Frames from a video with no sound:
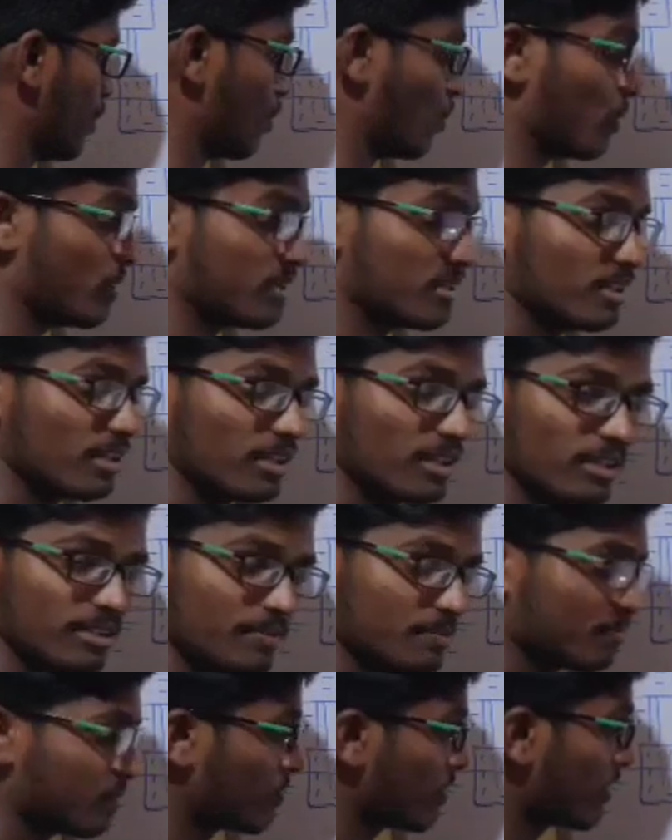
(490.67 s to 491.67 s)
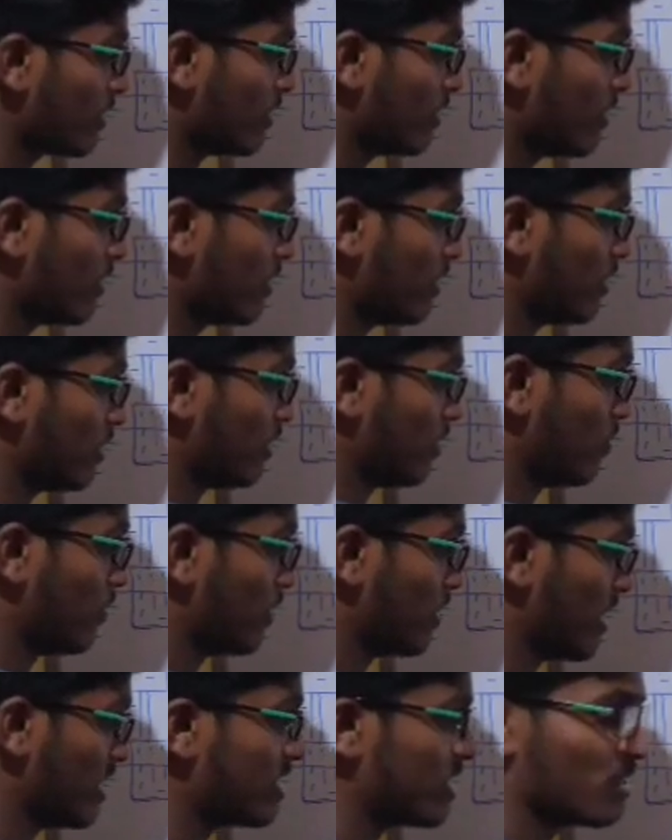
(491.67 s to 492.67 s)
Rho is the
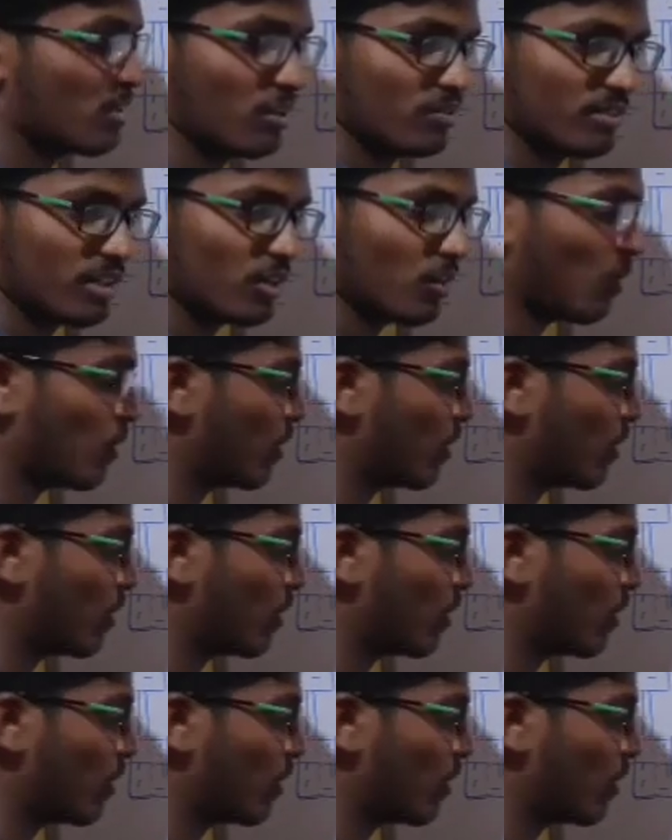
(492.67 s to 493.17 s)
our density of that